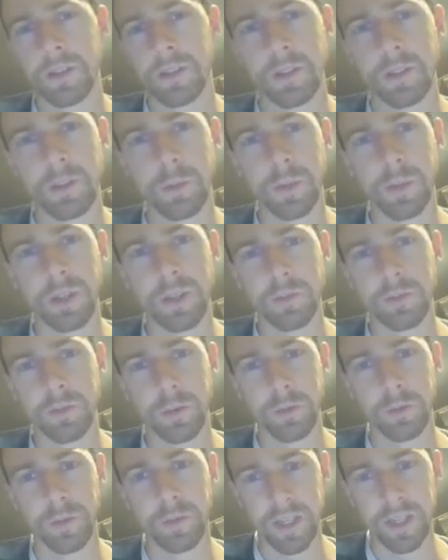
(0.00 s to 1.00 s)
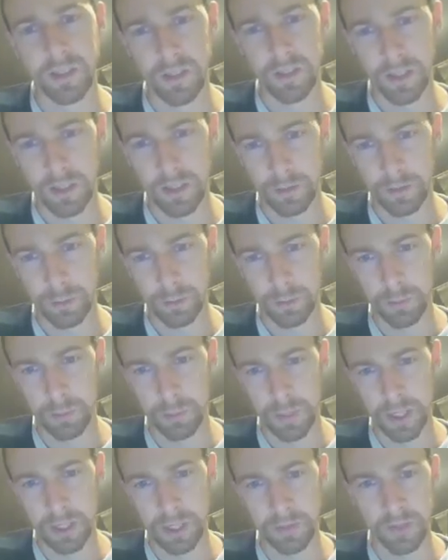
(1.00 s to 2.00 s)
too much of her face and
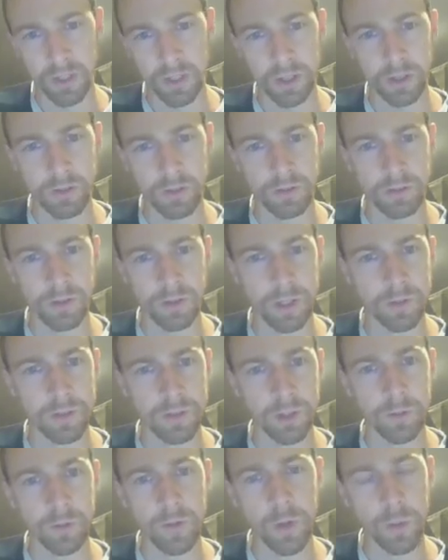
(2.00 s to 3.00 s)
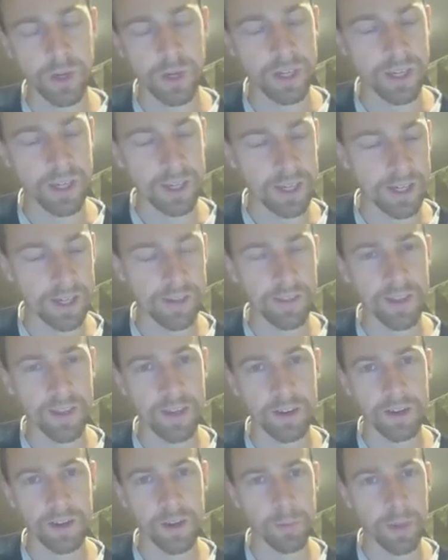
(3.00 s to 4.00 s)
parts of her toes and stuff. So if I want to get any of that
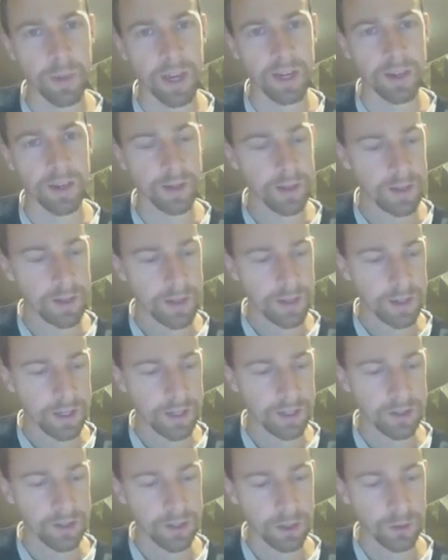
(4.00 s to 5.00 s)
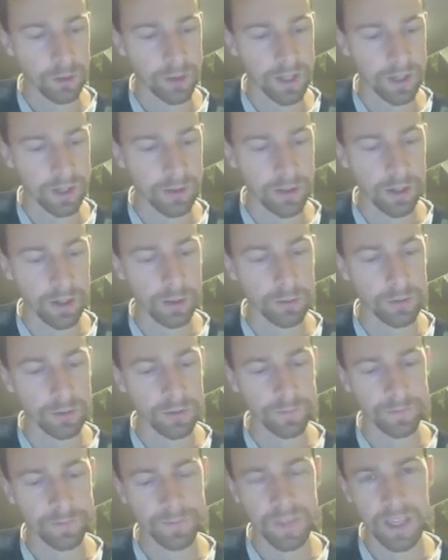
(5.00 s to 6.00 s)
area back, I just hold down Alt
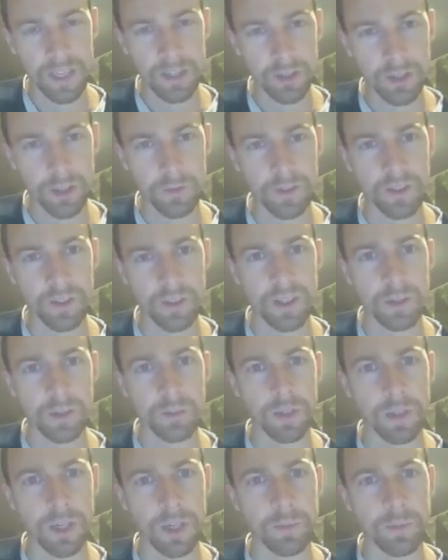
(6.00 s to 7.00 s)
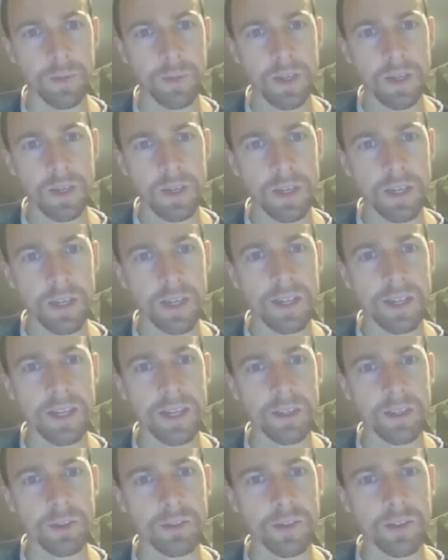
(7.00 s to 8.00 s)
and Shift at the same time, and I can
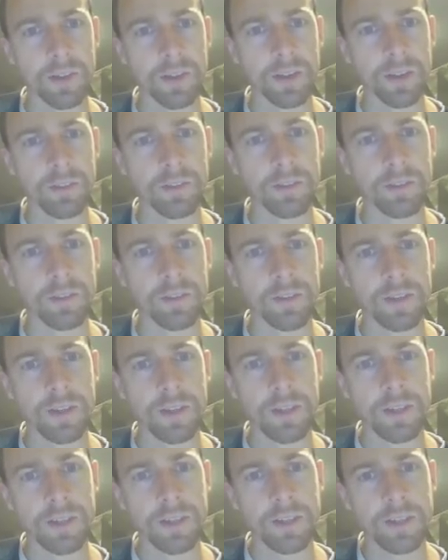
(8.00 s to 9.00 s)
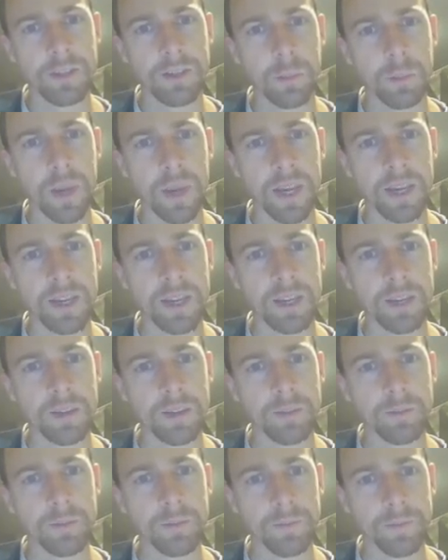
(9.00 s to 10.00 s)
get those areas back
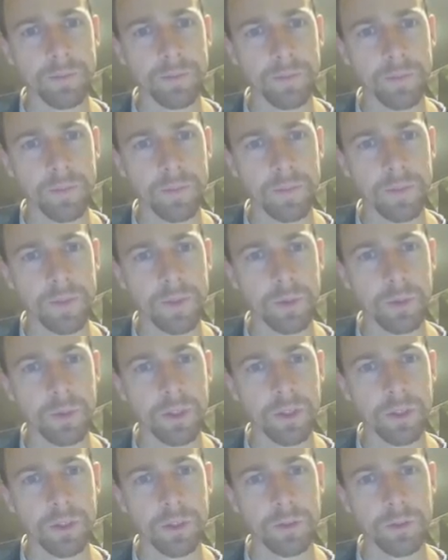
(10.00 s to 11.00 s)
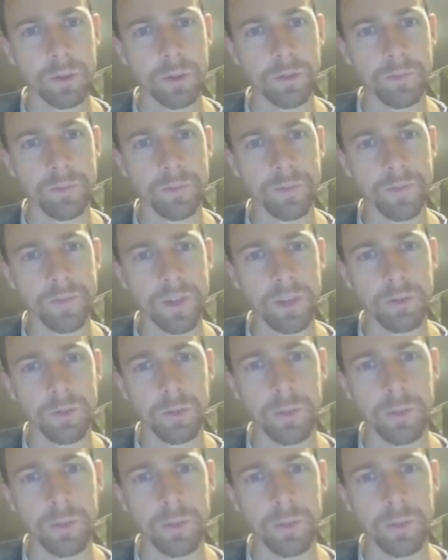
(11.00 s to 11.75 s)
again which are useful if